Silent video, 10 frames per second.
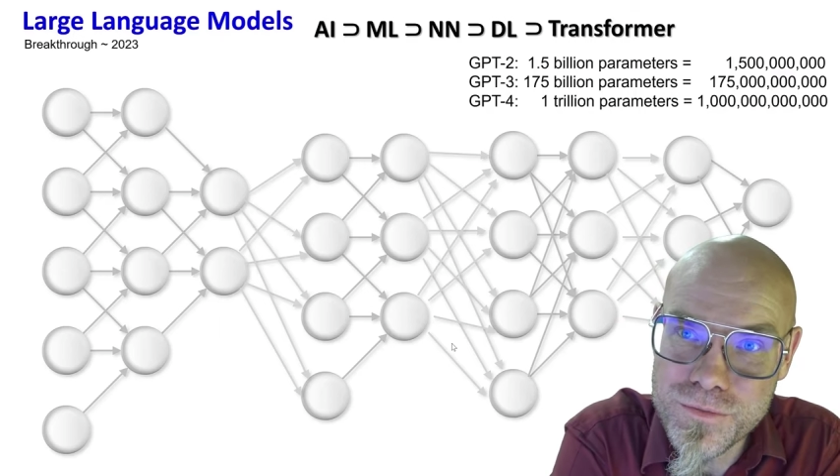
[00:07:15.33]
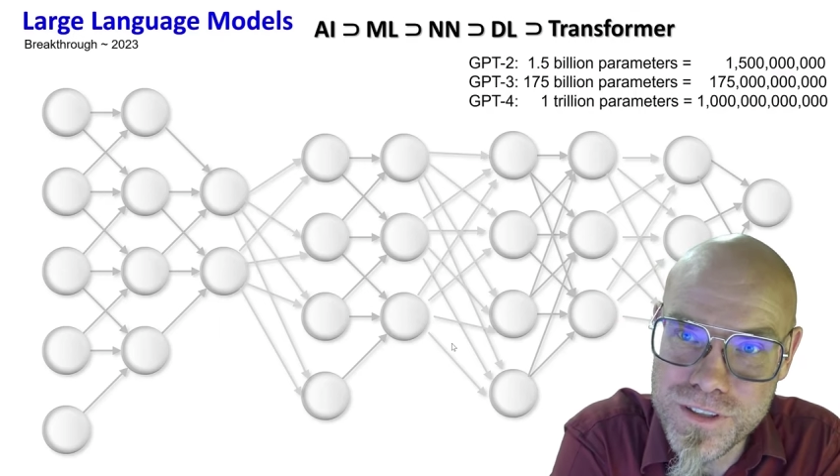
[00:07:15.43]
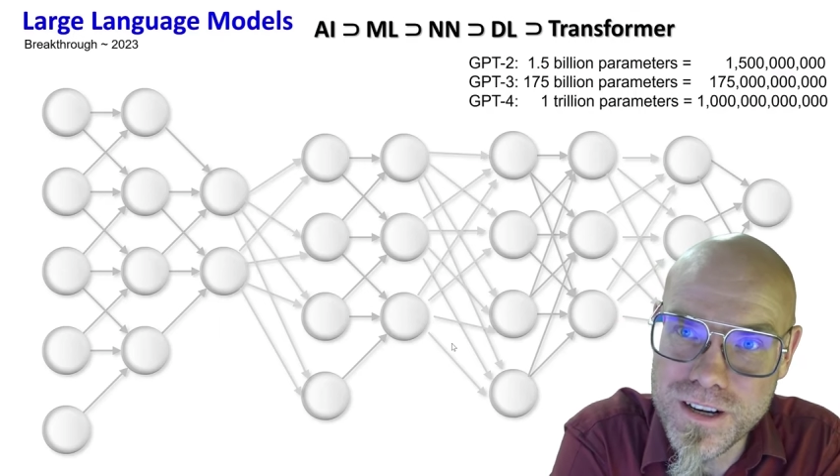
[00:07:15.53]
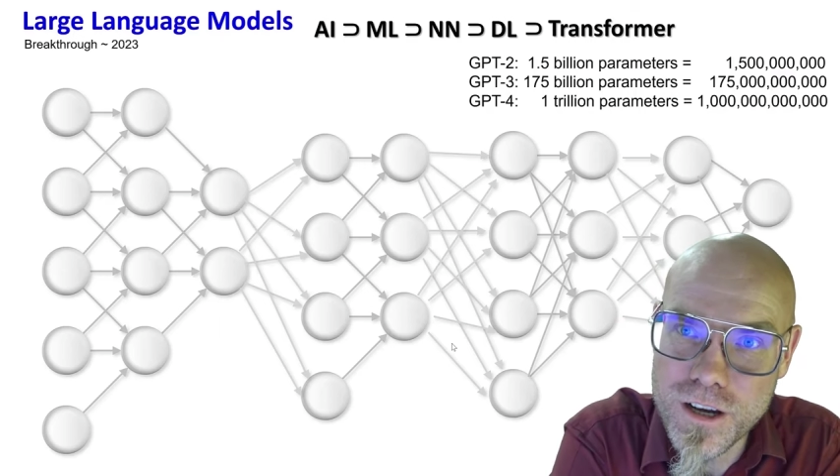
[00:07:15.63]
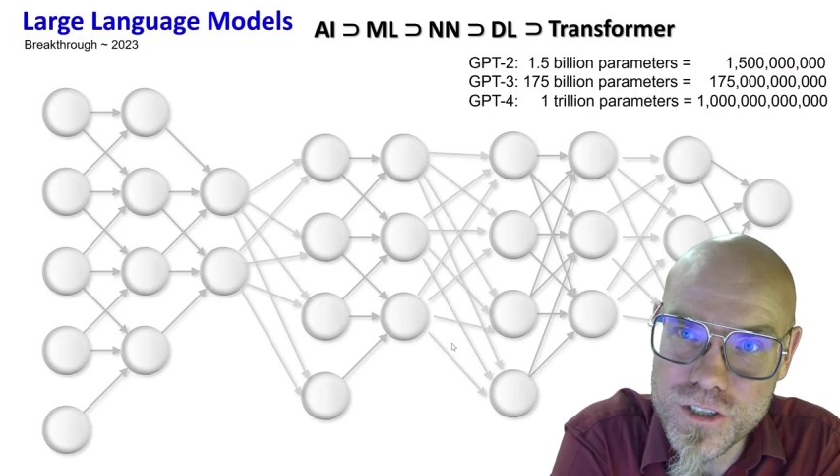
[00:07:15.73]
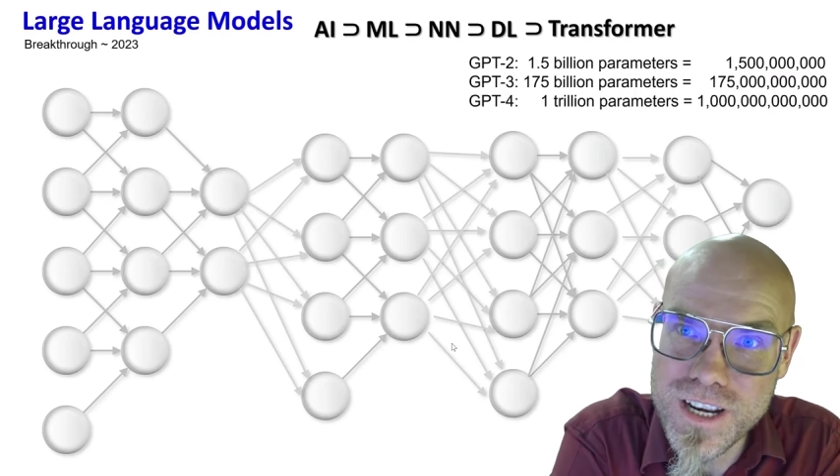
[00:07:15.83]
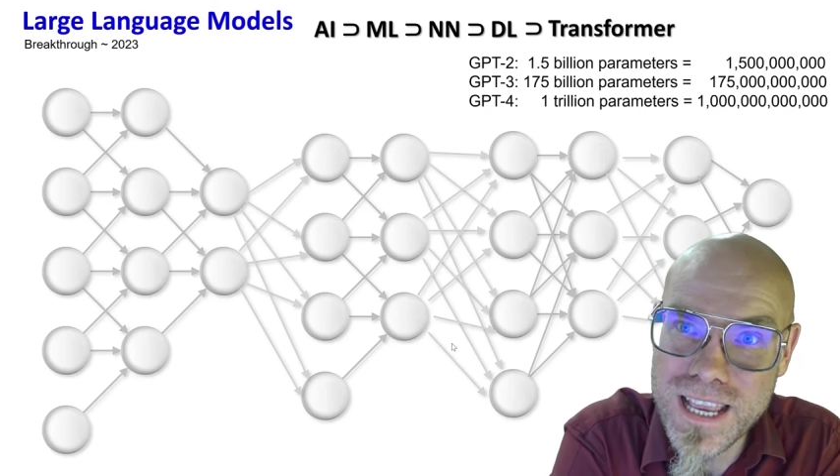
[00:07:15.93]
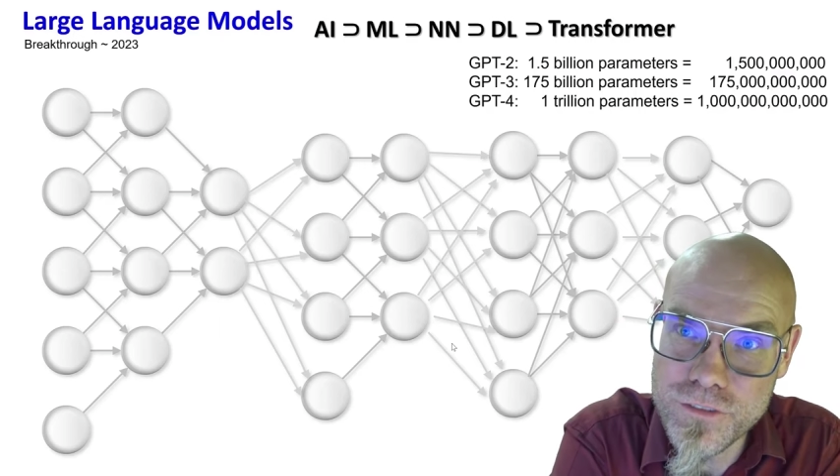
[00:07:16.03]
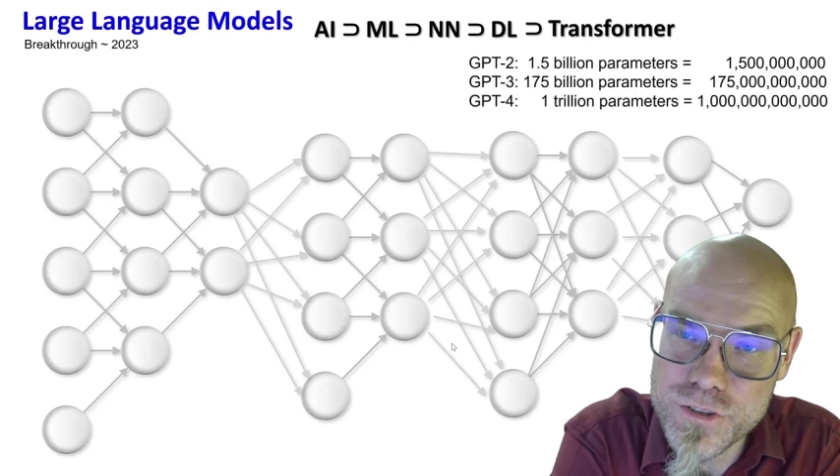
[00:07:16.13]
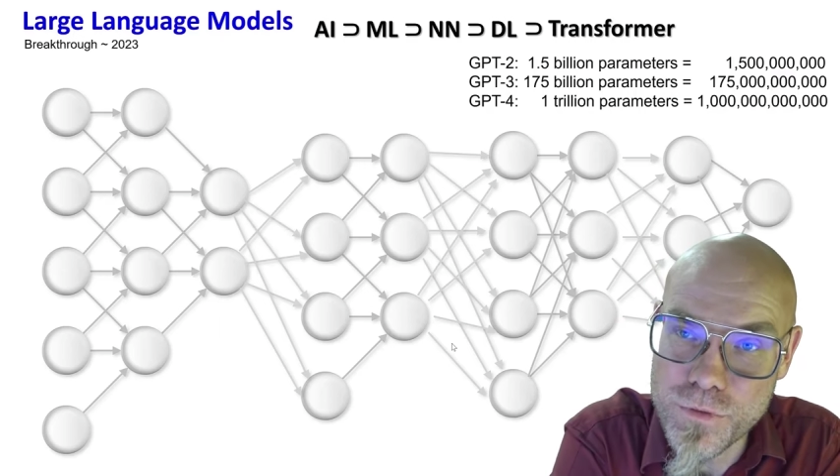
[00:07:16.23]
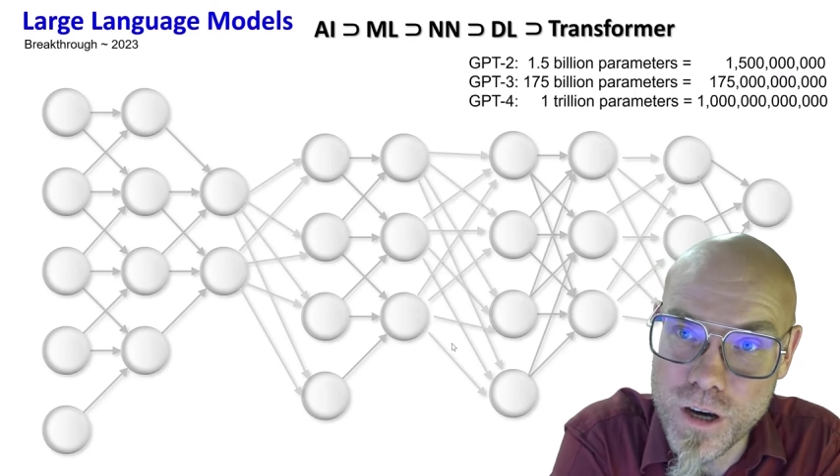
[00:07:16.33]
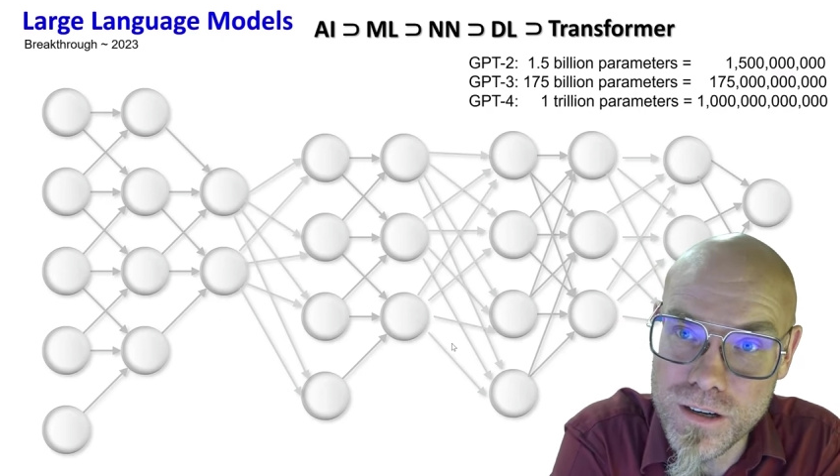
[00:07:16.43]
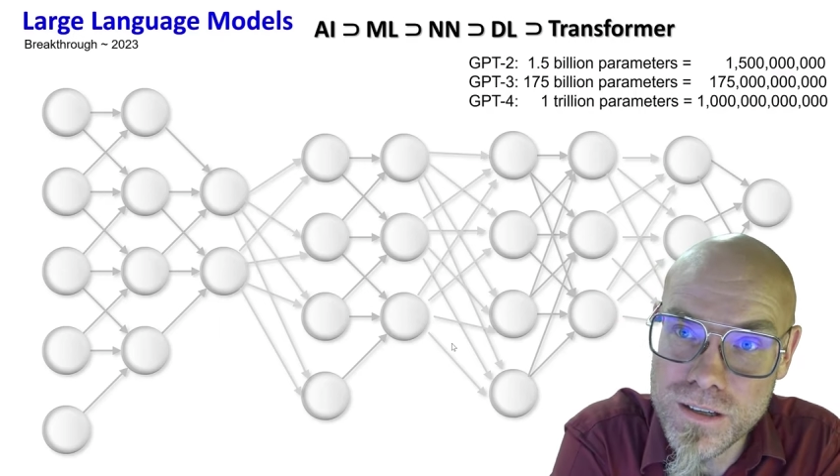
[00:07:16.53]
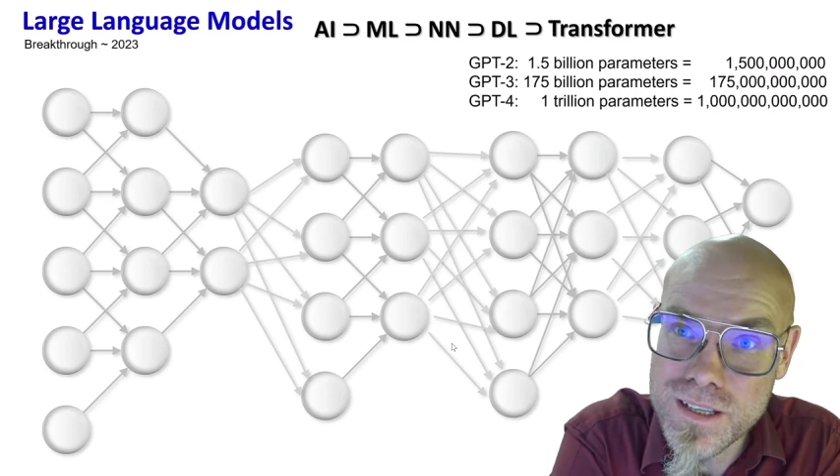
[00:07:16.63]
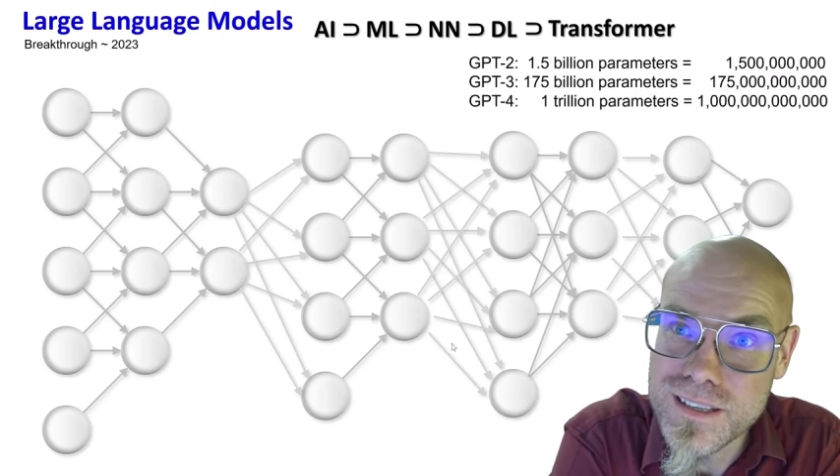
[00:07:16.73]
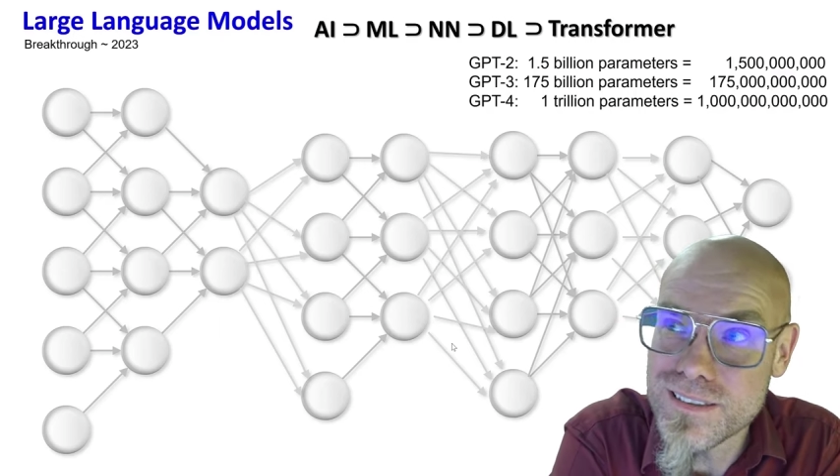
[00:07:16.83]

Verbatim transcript: with a large language model